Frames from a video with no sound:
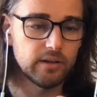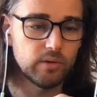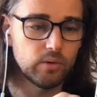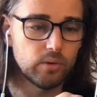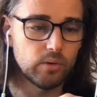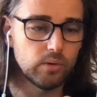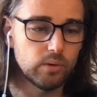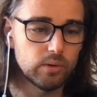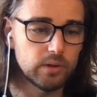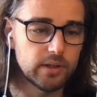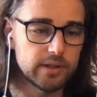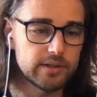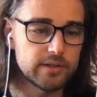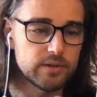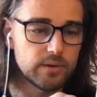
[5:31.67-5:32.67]
Or
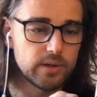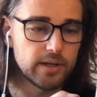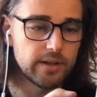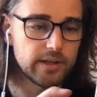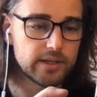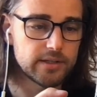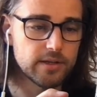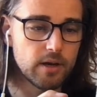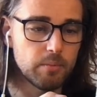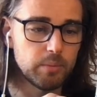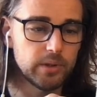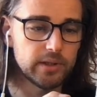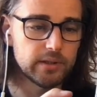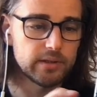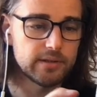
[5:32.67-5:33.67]
let's do another
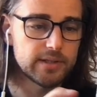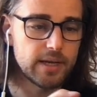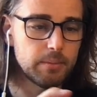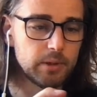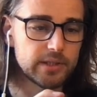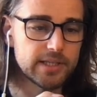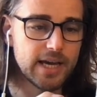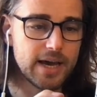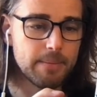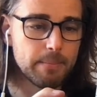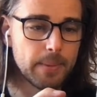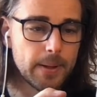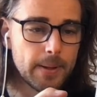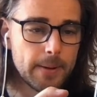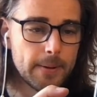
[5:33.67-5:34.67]
example, double
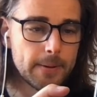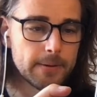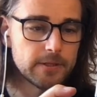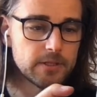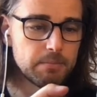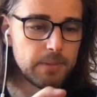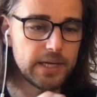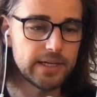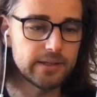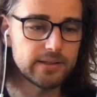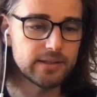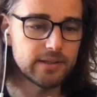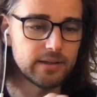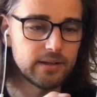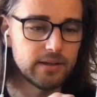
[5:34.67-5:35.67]
tap,
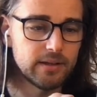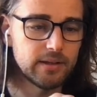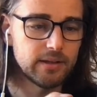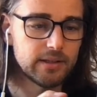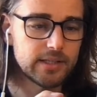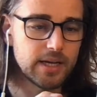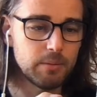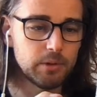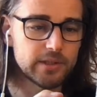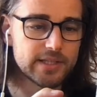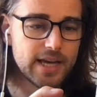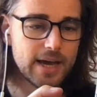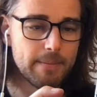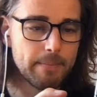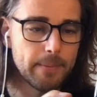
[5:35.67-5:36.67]
split, double
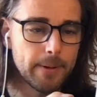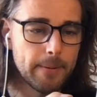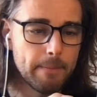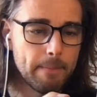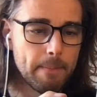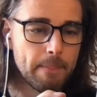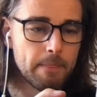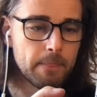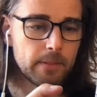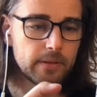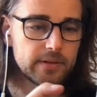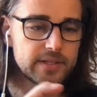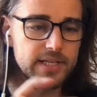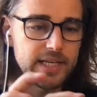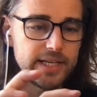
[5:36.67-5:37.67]
tap,
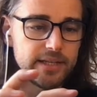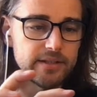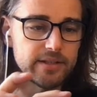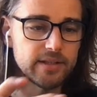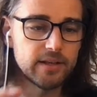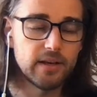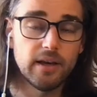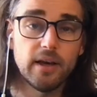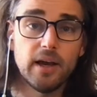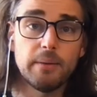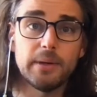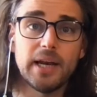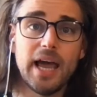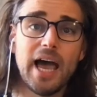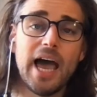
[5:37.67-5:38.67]
delete. I
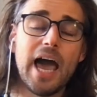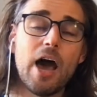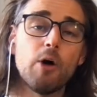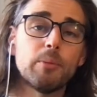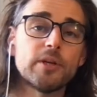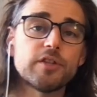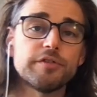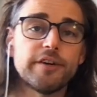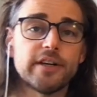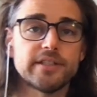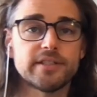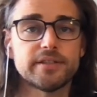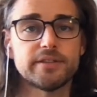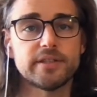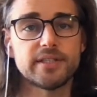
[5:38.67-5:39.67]
mean, how much
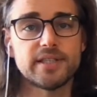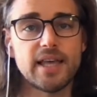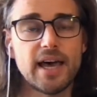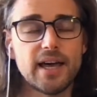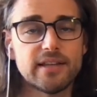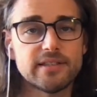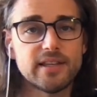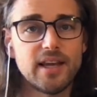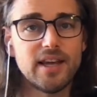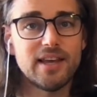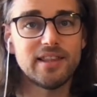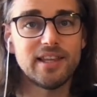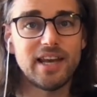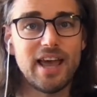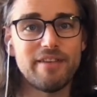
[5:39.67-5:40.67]
faster is that
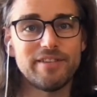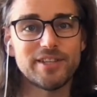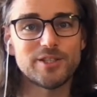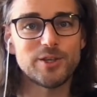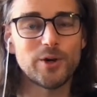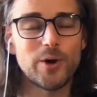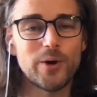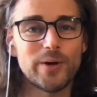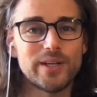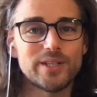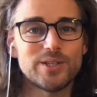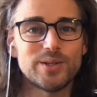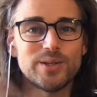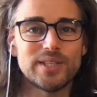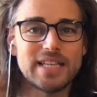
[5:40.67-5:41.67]
than having to go
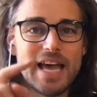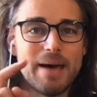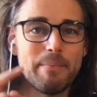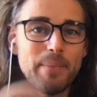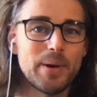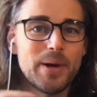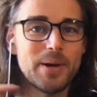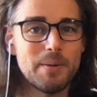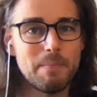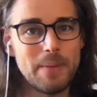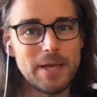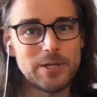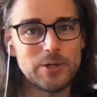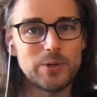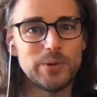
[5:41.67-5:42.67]
into tap,
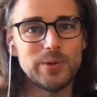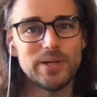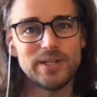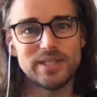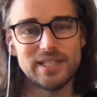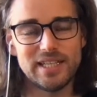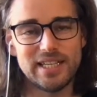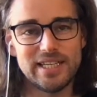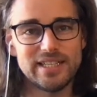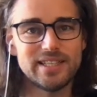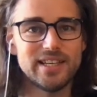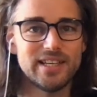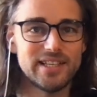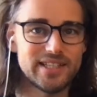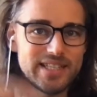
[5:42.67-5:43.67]
menu,
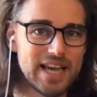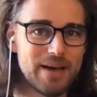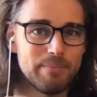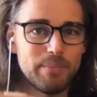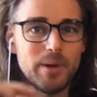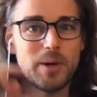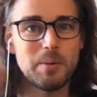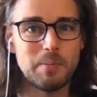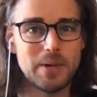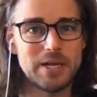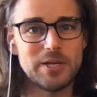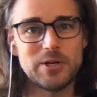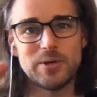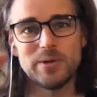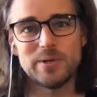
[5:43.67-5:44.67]
delete, tap,
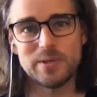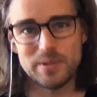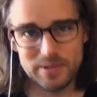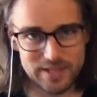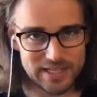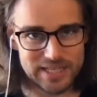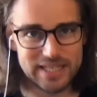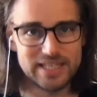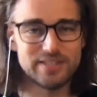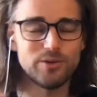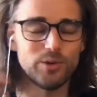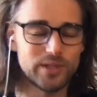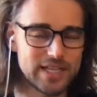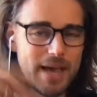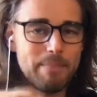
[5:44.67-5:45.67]
menu, delete,
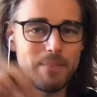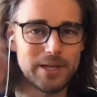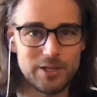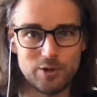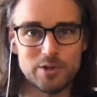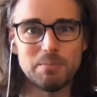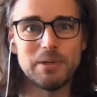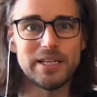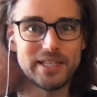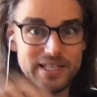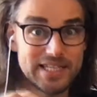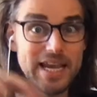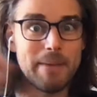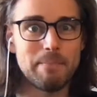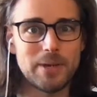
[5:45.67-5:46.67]
or tap, menu, split,
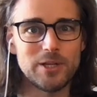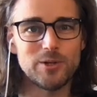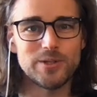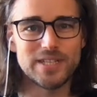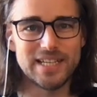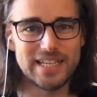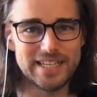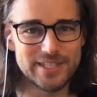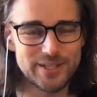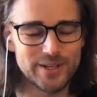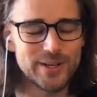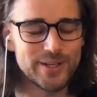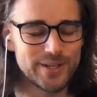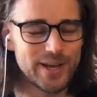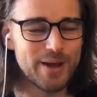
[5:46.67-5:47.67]
tap, menu, delete.
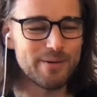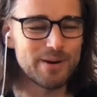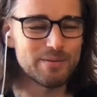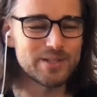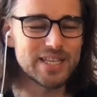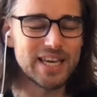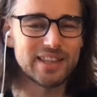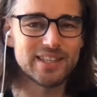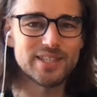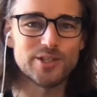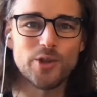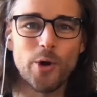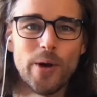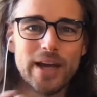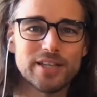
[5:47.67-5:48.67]
You get what I'm saying? There's
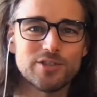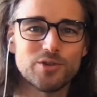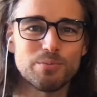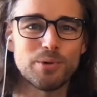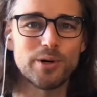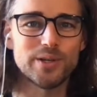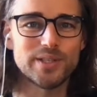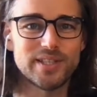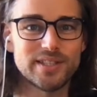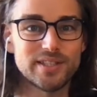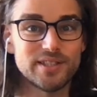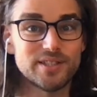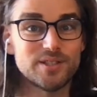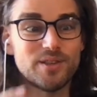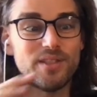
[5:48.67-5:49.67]
no extra
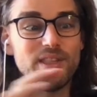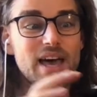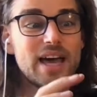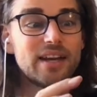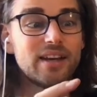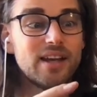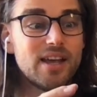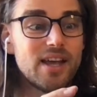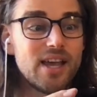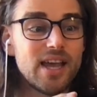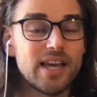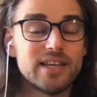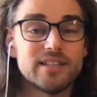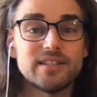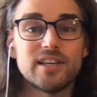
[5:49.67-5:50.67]
processes. So that
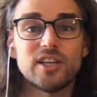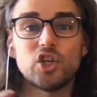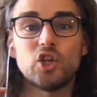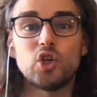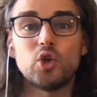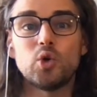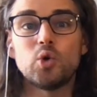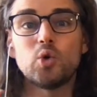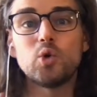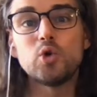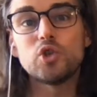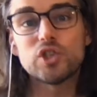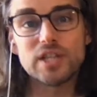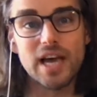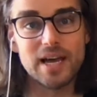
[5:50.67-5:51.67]
is a
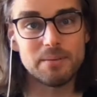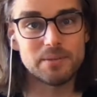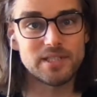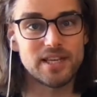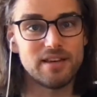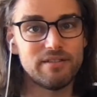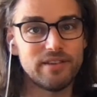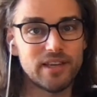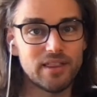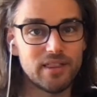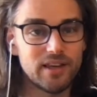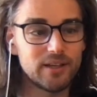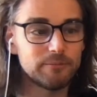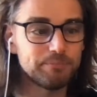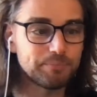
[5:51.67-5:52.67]
huge time saving
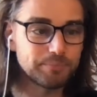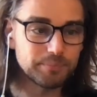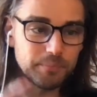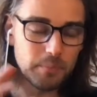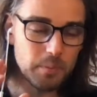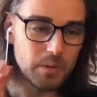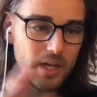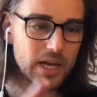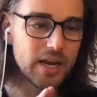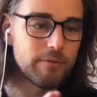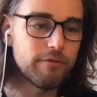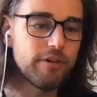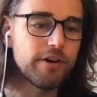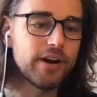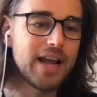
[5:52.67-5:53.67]
thing. And
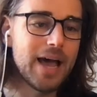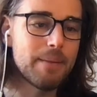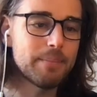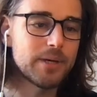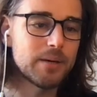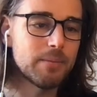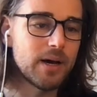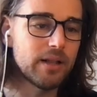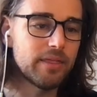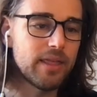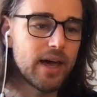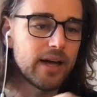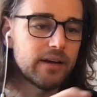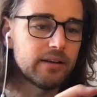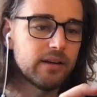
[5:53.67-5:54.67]
I'm very happy about
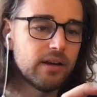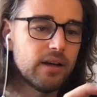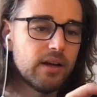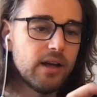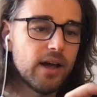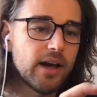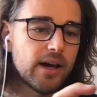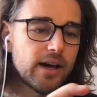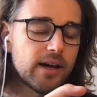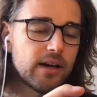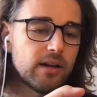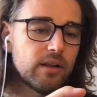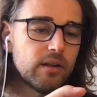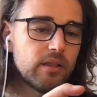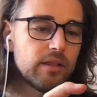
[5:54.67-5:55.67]

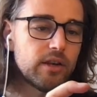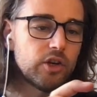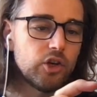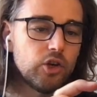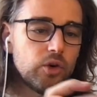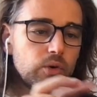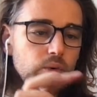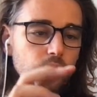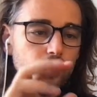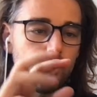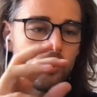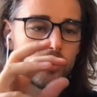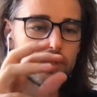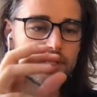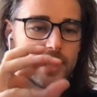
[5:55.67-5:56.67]
that. The
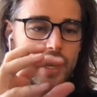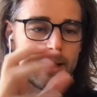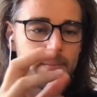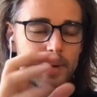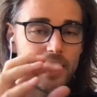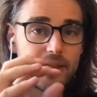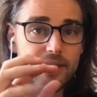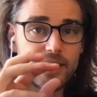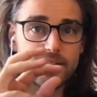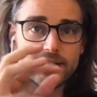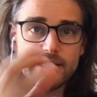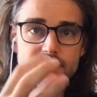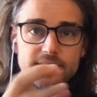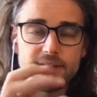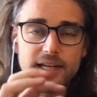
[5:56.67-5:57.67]
new timeline that
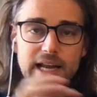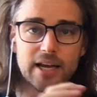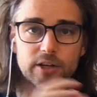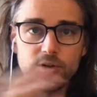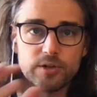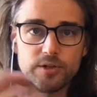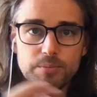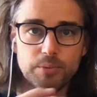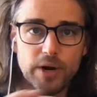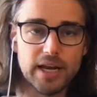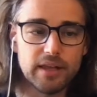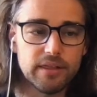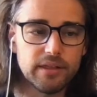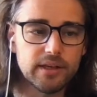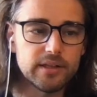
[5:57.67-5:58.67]
doesn't allow you to
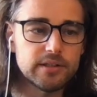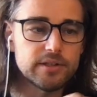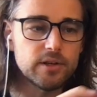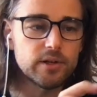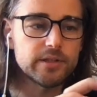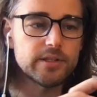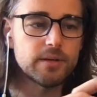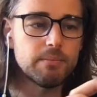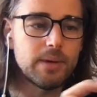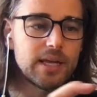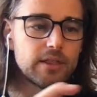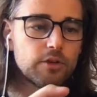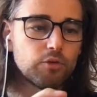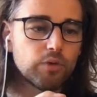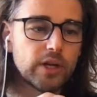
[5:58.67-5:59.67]
break things also
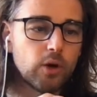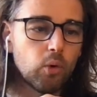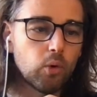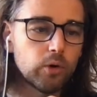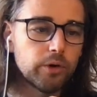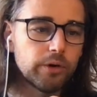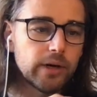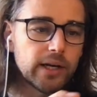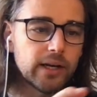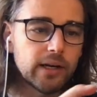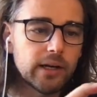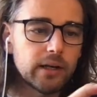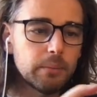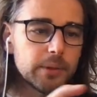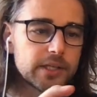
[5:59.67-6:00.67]
made the reordering a
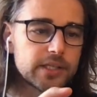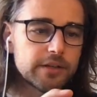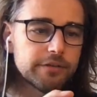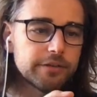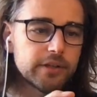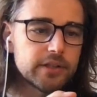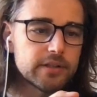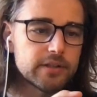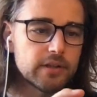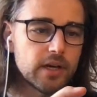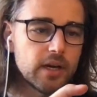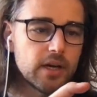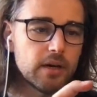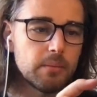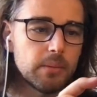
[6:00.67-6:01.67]
little bit different,
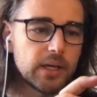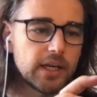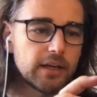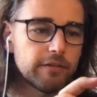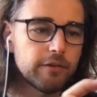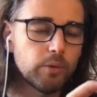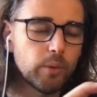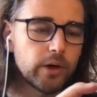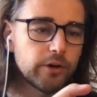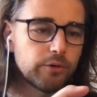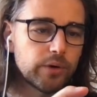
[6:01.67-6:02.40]
meaning if you want to